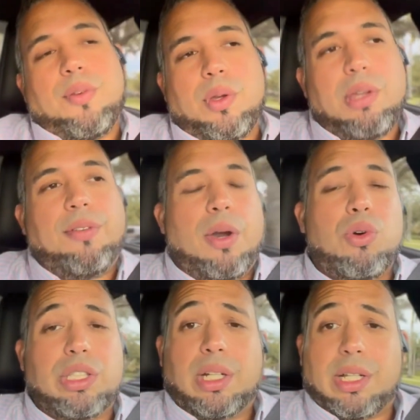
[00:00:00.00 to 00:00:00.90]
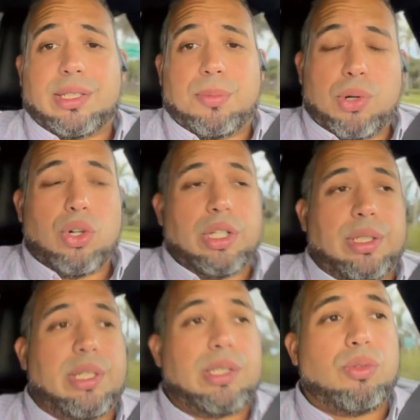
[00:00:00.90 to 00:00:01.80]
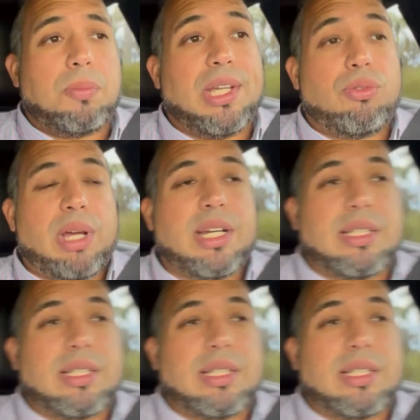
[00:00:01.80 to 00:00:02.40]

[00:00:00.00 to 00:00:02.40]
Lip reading: If I were to custom order this, it would be a red